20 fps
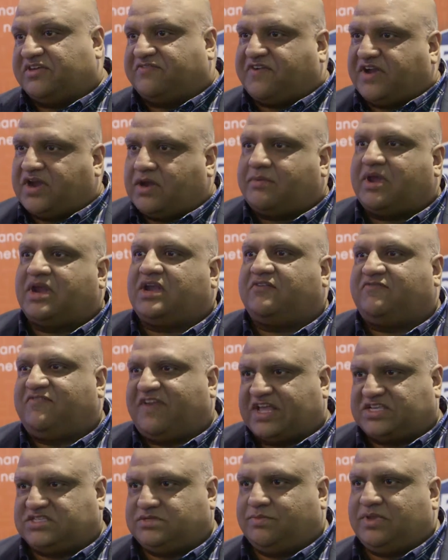the fundamental
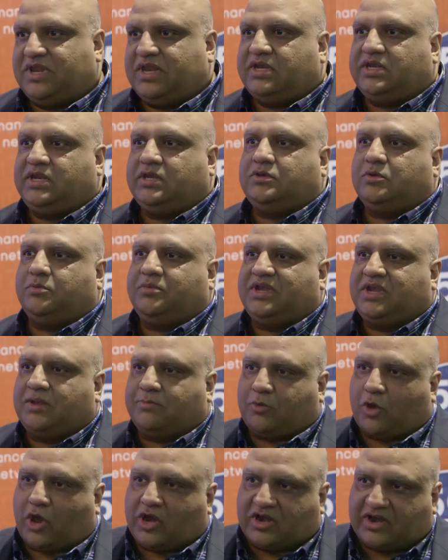flexibility to be
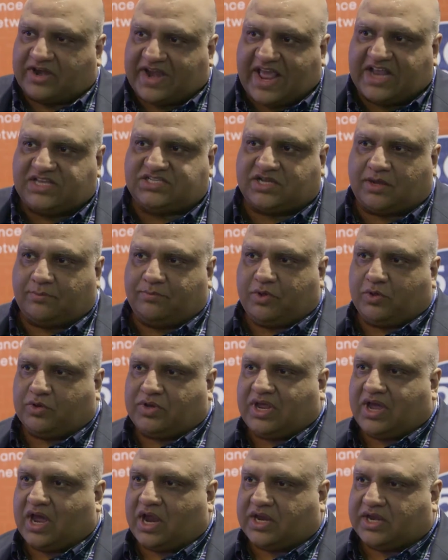deployed on edge
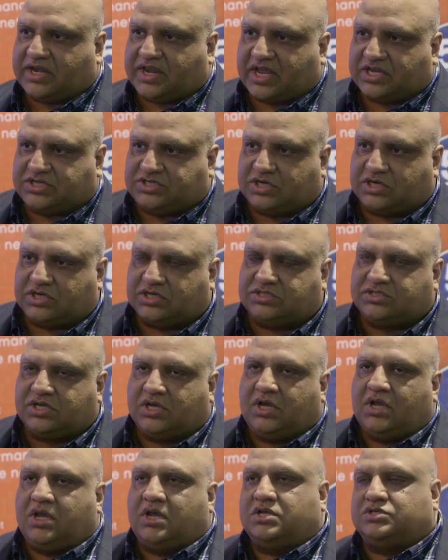computing architectures
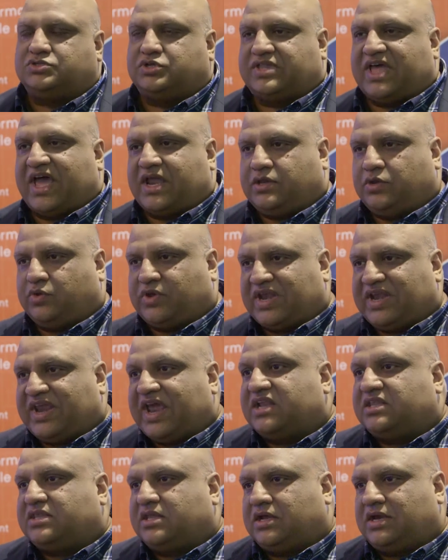so that you can
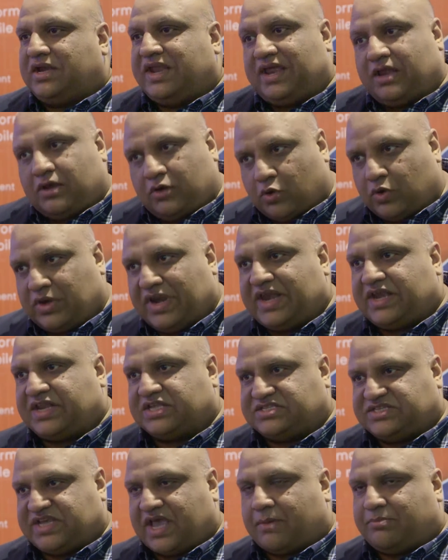get the low
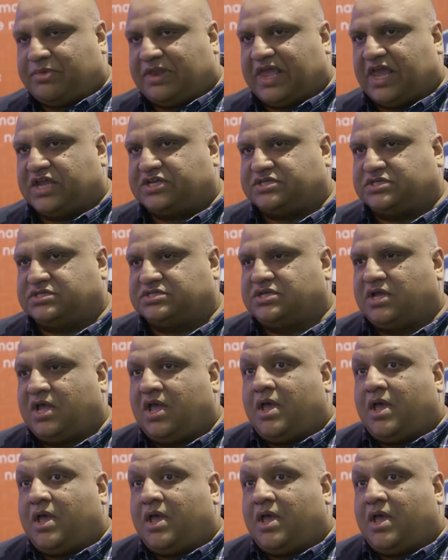latency applications,